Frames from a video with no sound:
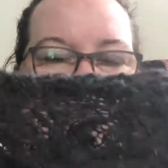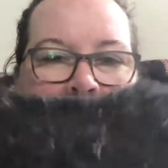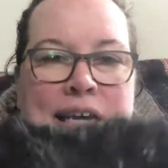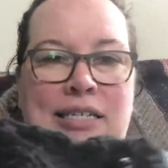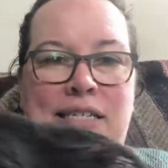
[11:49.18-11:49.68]

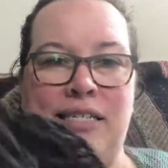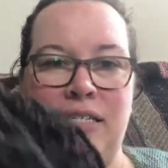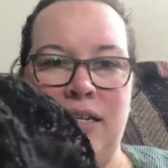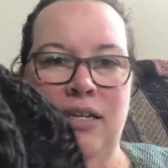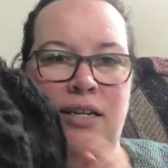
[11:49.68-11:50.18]
And
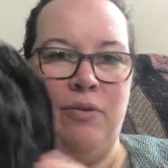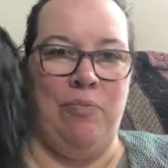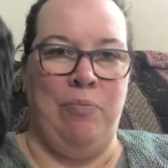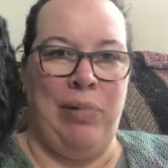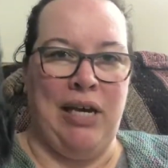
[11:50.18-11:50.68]

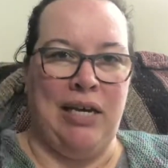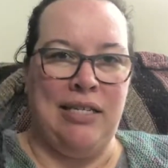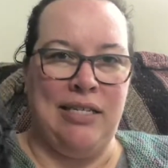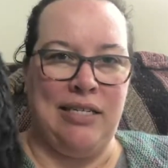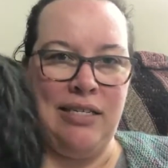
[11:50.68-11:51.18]

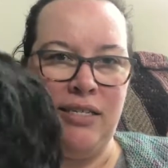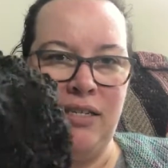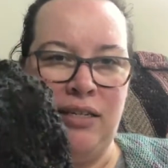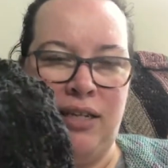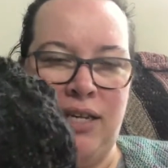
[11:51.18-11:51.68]
because
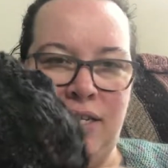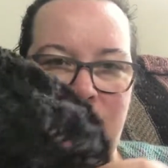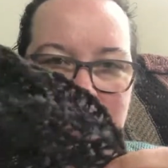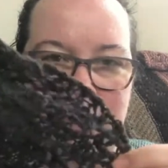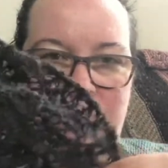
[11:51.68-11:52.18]

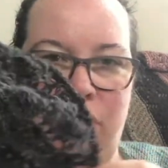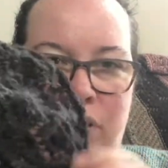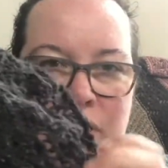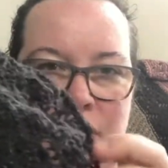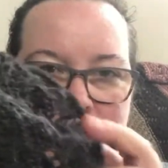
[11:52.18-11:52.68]
lace is very